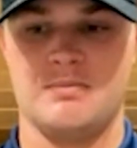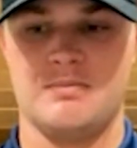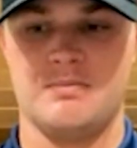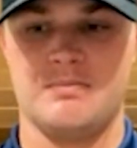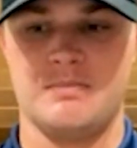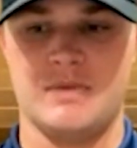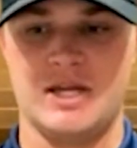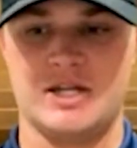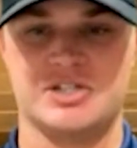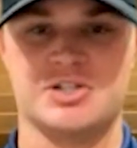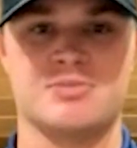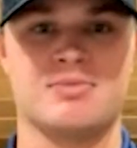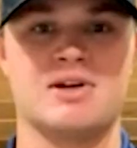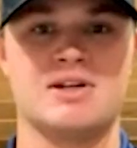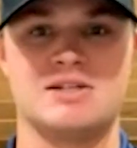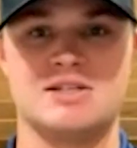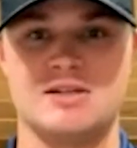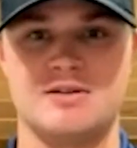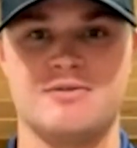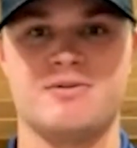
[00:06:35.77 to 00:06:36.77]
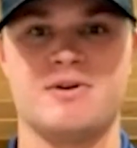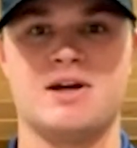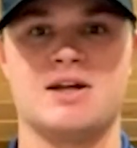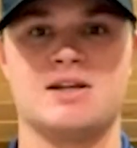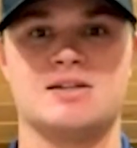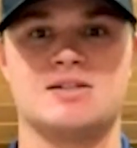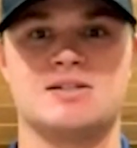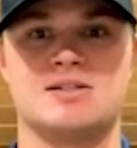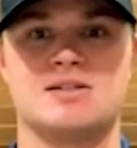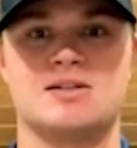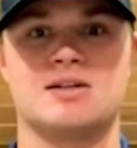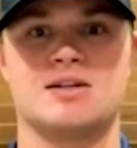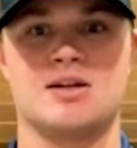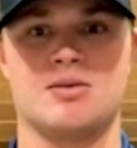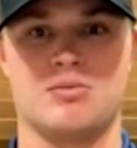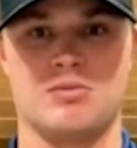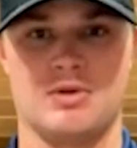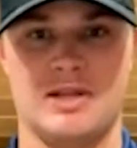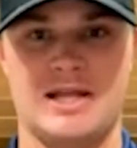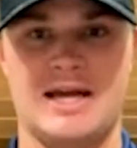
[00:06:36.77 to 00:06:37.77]
make sure my defense
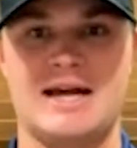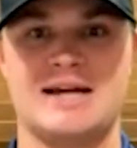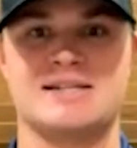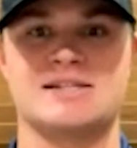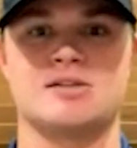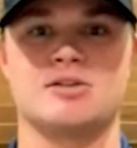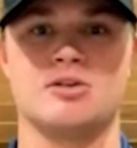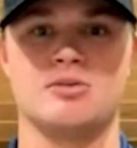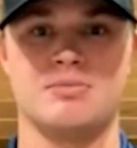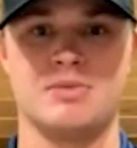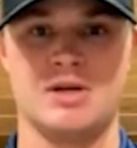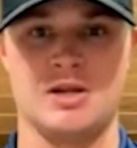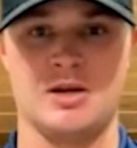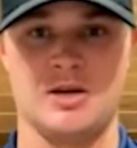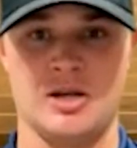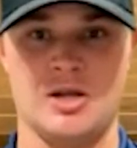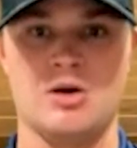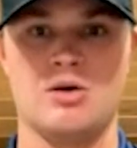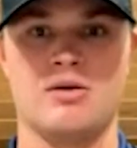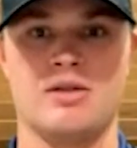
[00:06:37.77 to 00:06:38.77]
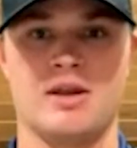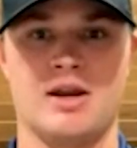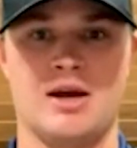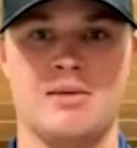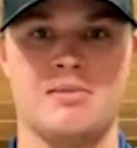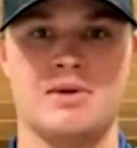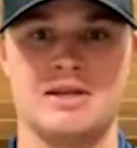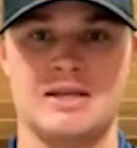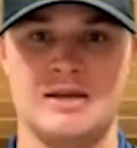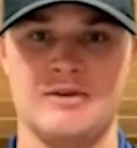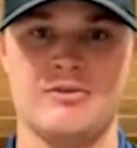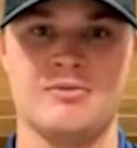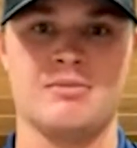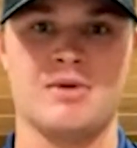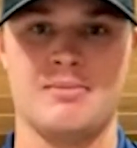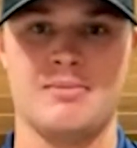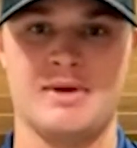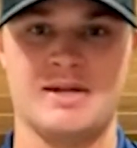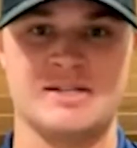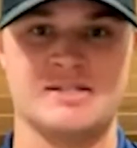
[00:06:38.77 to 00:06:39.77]
can relax a little bit and know that I'm going to give them my
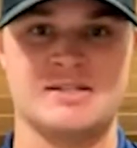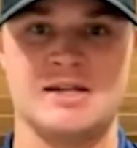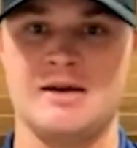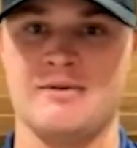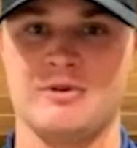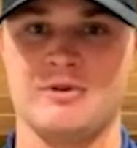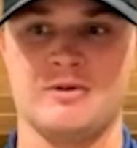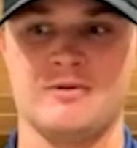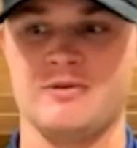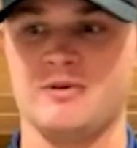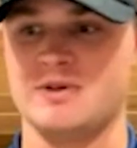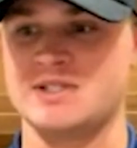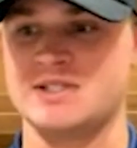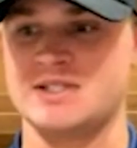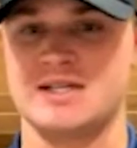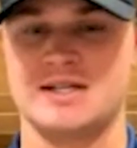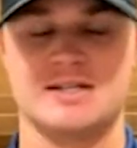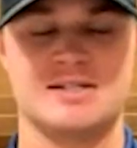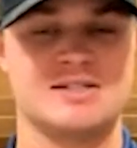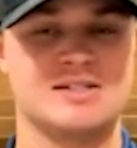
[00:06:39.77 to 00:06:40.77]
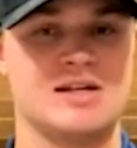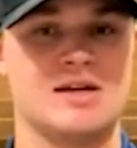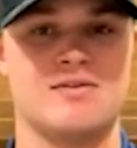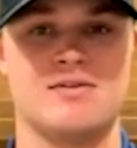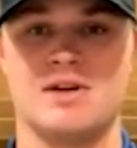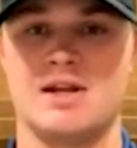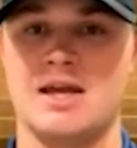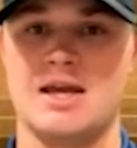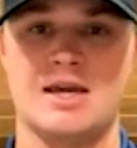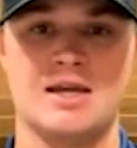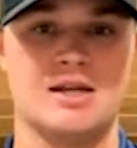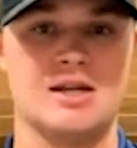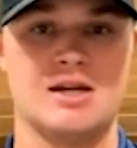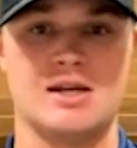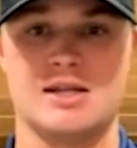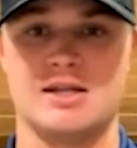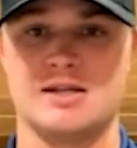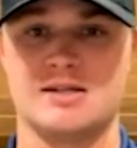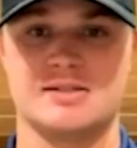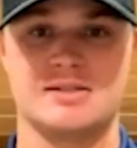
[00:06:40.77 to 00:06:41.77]
best effort for 6, 7, 8
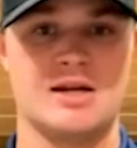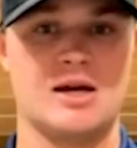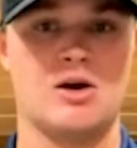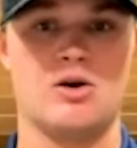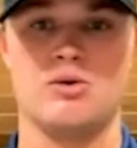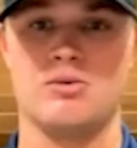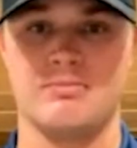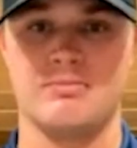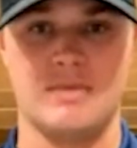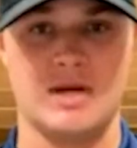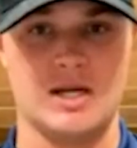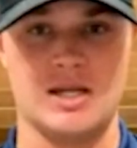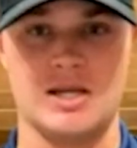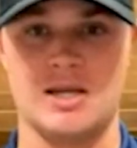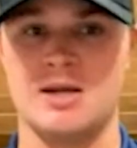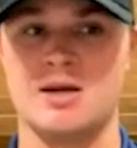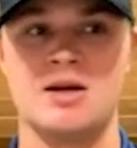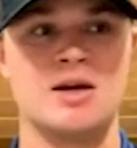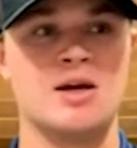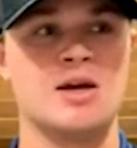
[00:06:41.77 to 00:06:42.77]
innings, how many.